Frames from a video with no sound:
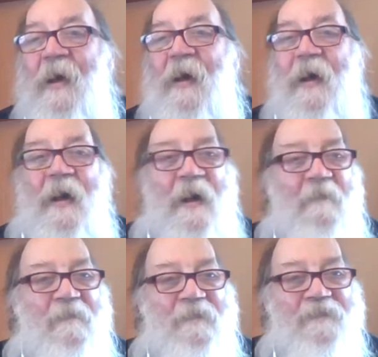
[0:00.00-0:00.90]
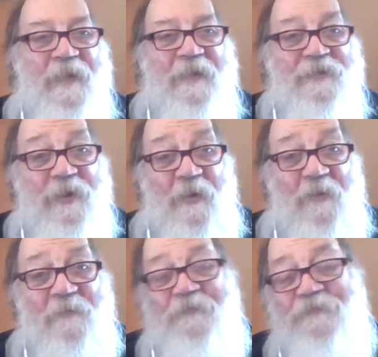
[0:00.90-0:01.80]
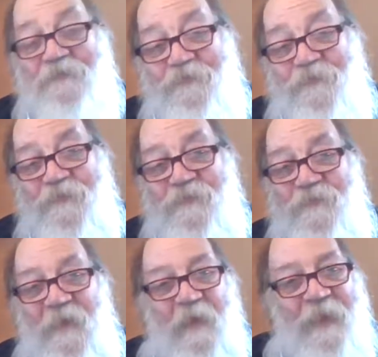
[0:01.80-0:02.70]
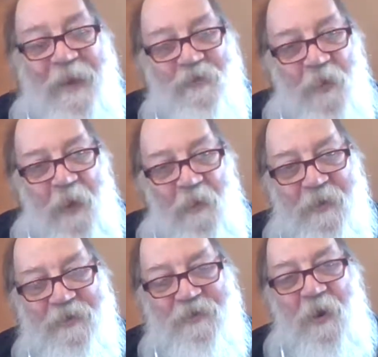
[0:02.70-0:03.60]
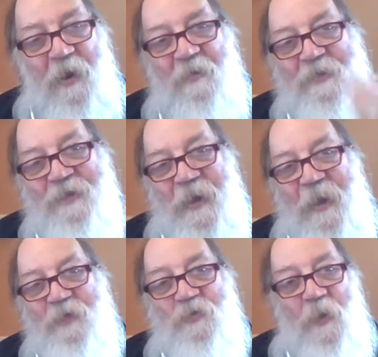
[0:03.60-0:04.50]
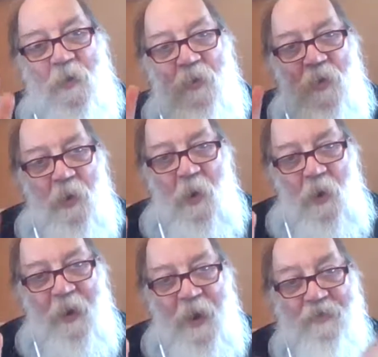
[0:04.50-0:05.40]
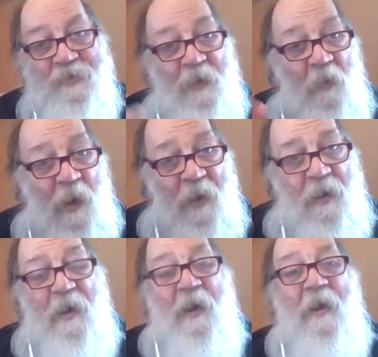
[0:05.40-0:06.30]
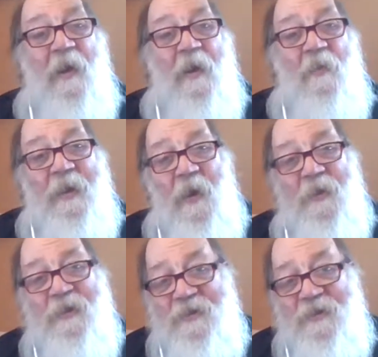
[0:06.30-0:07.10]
And so that's what I wanted to start, was the Hedgerow Longhouse. And when we go into